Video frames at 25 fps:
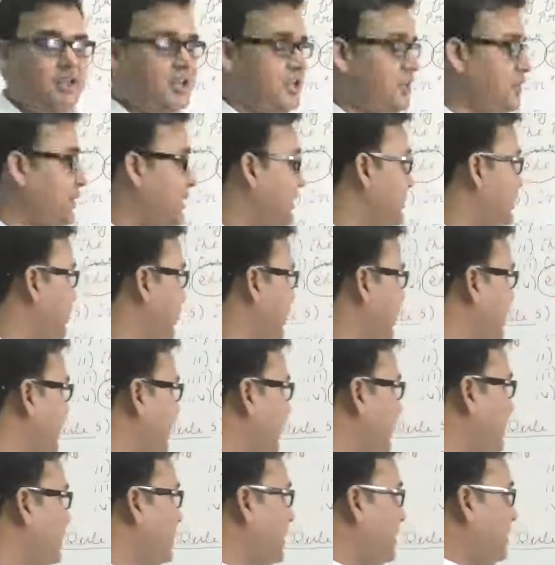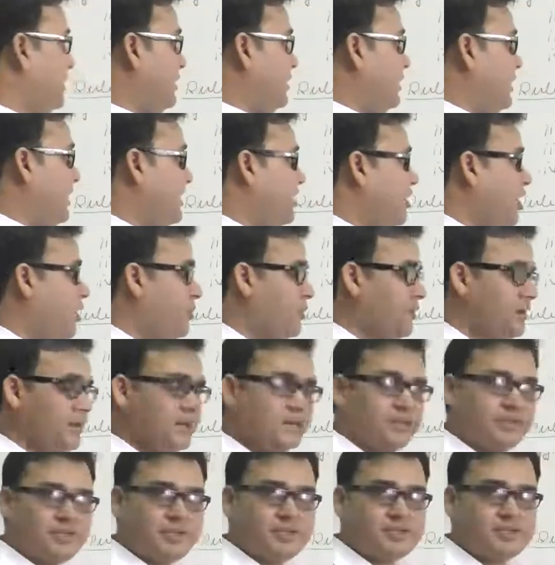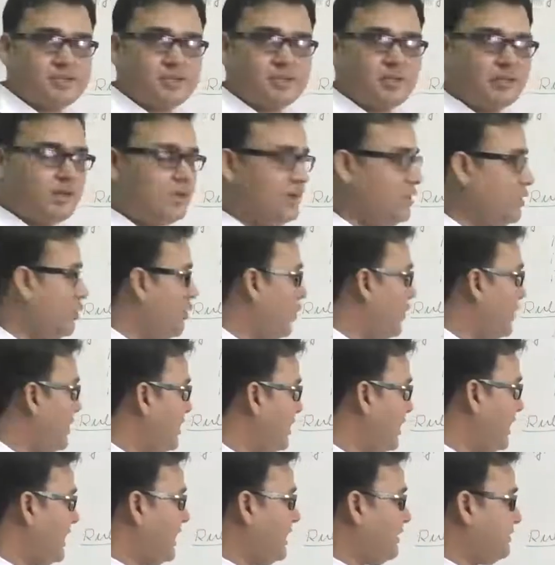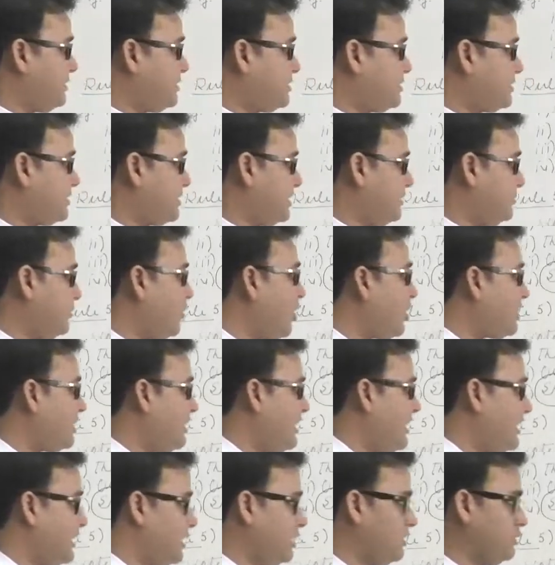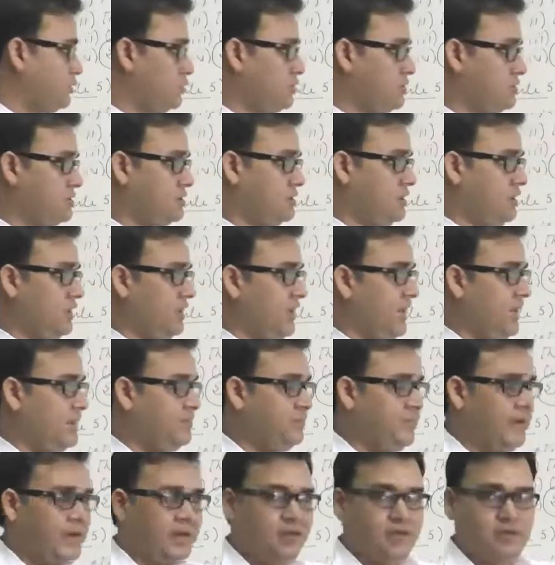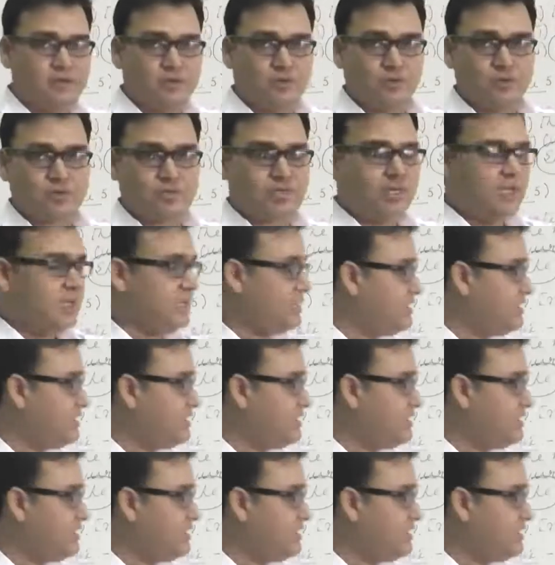You can see that in open condition, now we have subordinate clause and main clause.